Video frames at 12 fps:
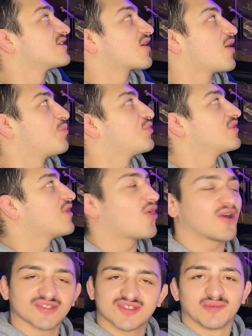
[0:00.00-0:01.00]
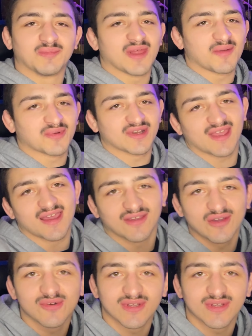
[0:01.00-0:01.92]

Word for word: a couple awesome leopard gecko